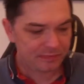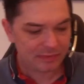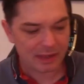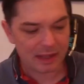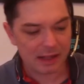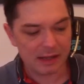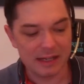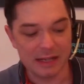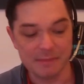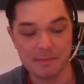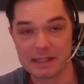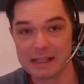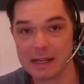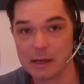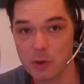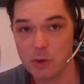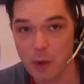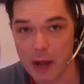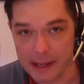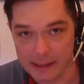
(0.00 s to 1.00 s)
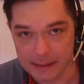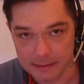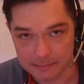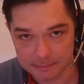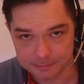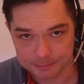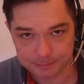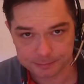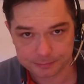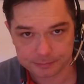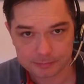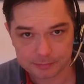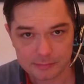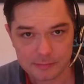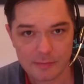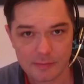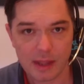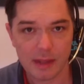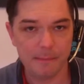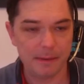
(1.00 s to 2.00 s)
Let me tell you why.
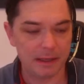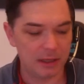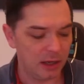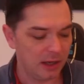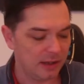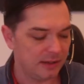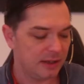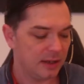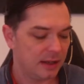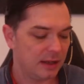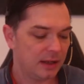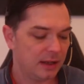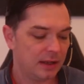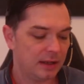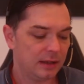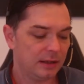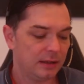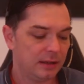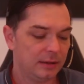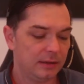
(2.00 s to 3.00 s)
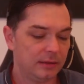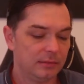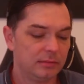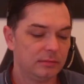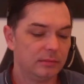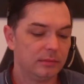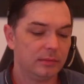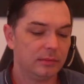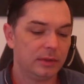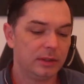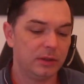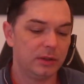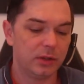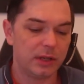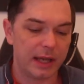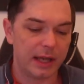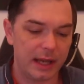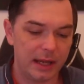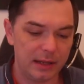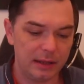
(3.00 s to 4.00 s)
Because you
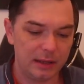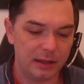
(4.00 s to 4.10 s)
can